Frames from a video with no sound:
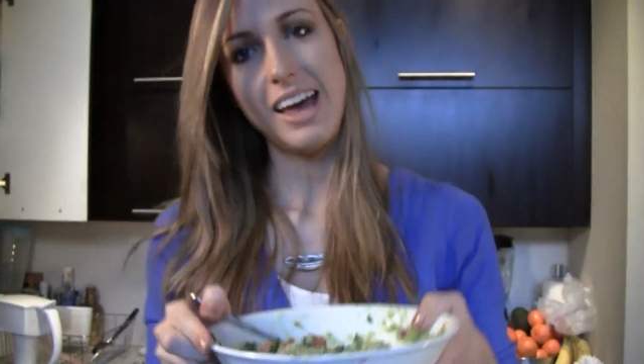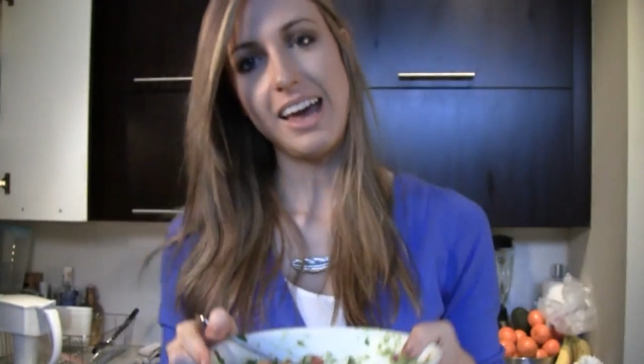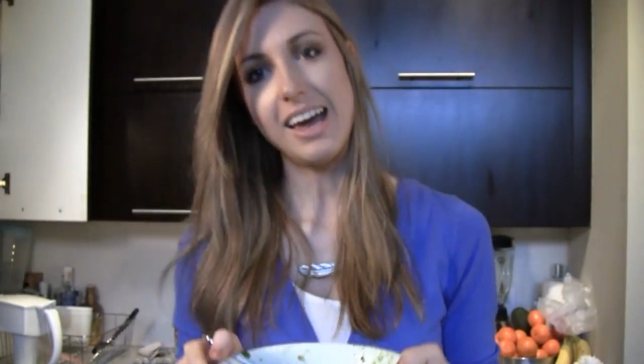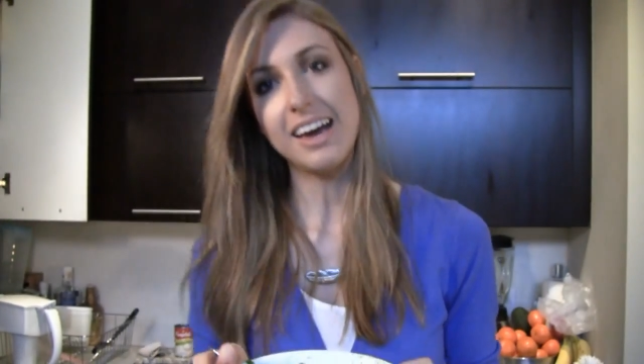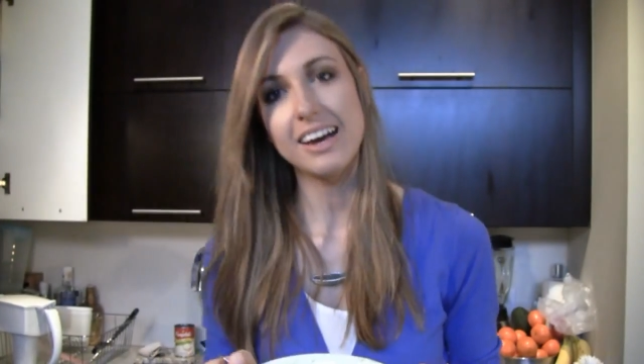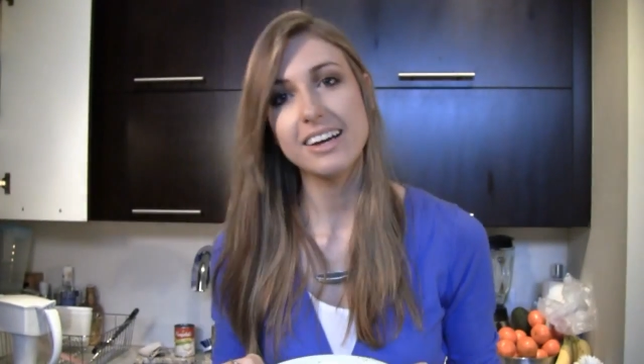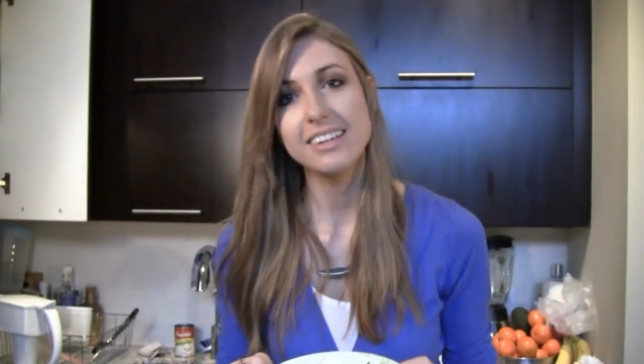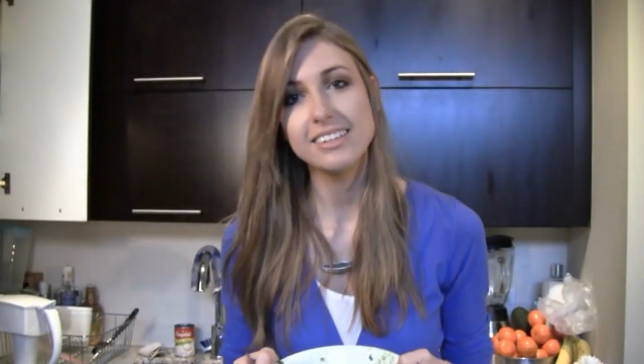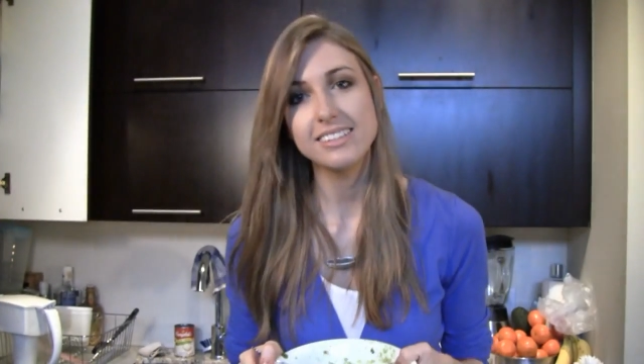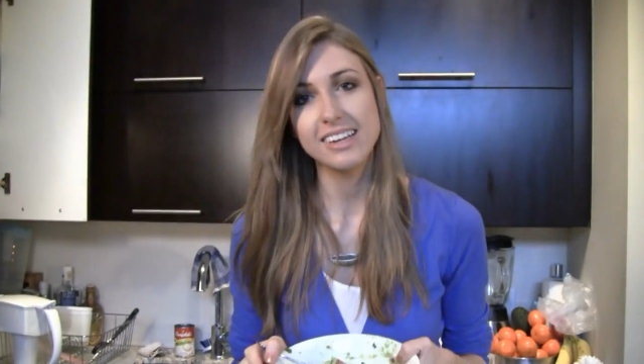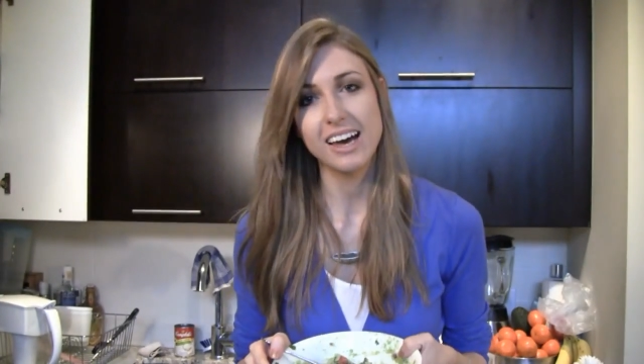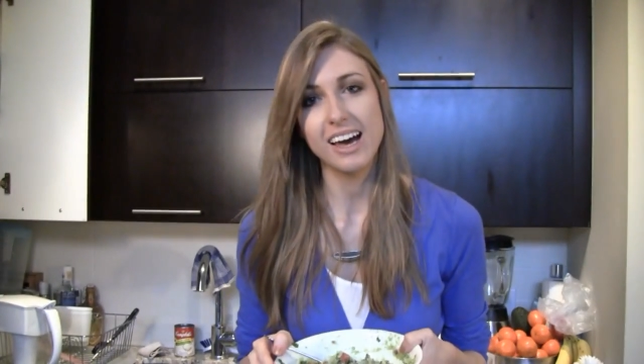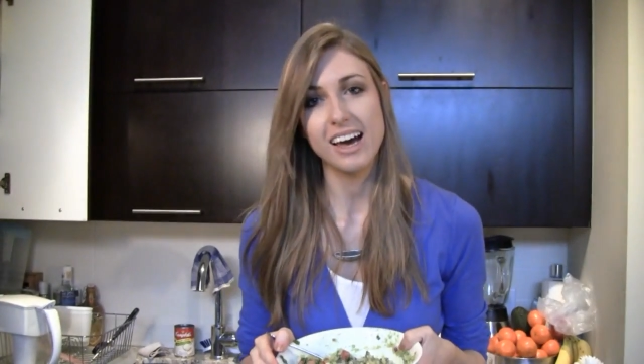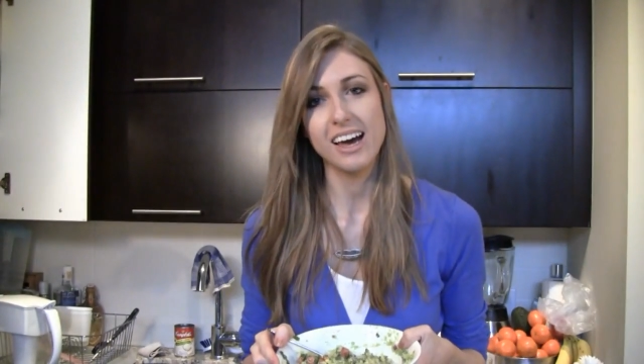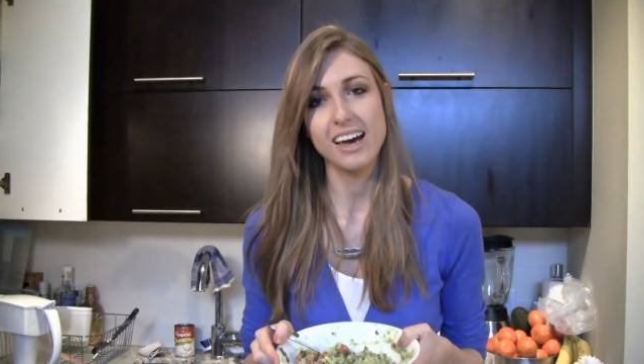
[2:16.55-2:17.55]
And
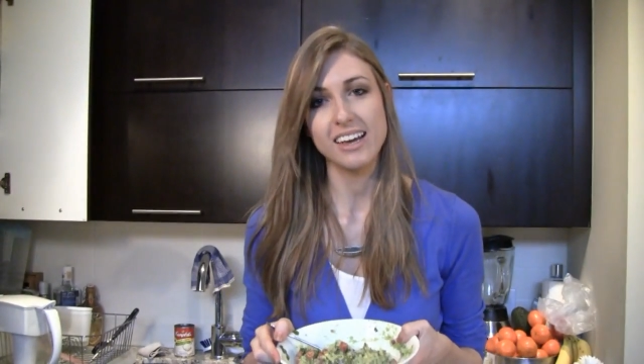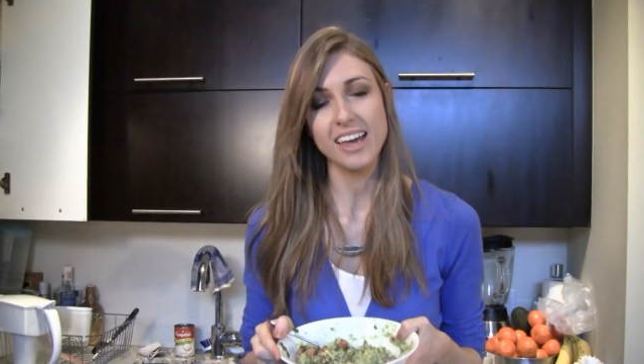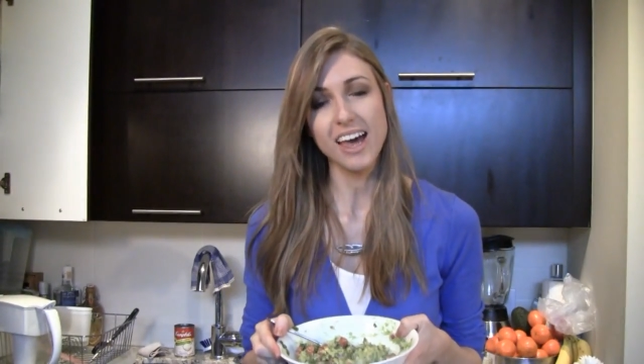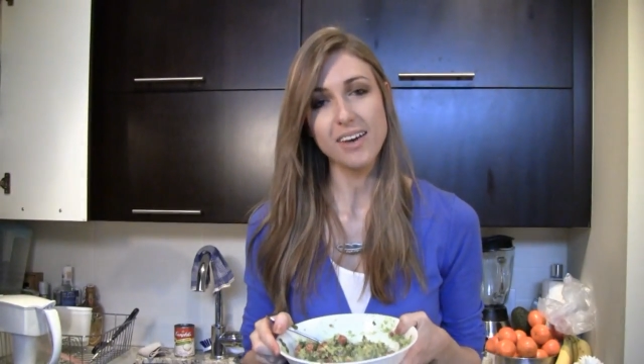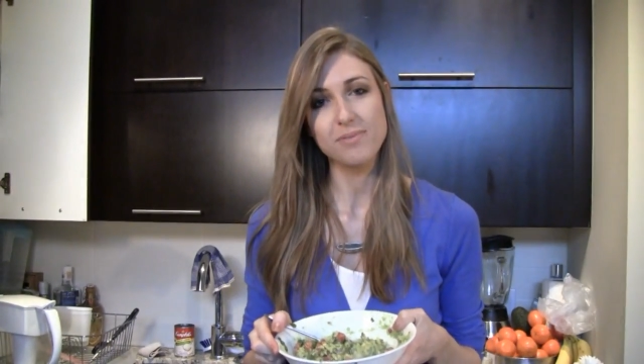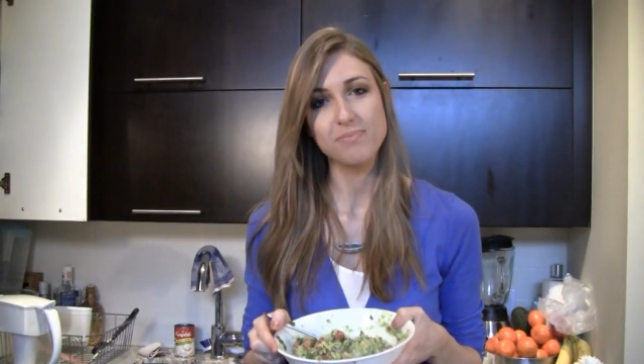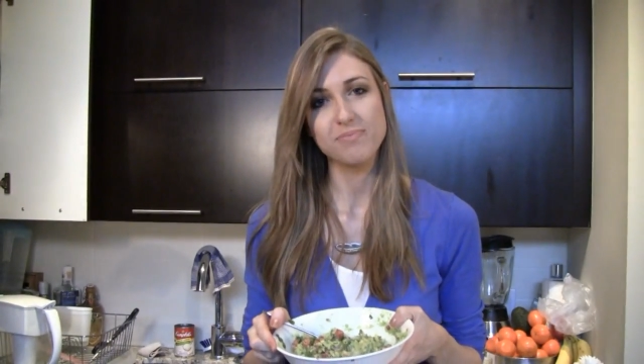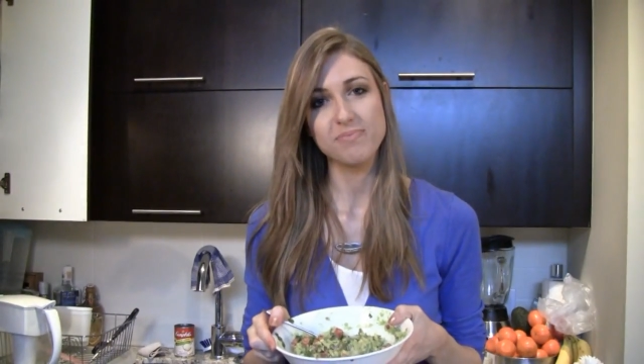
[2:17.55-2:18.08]
yeah,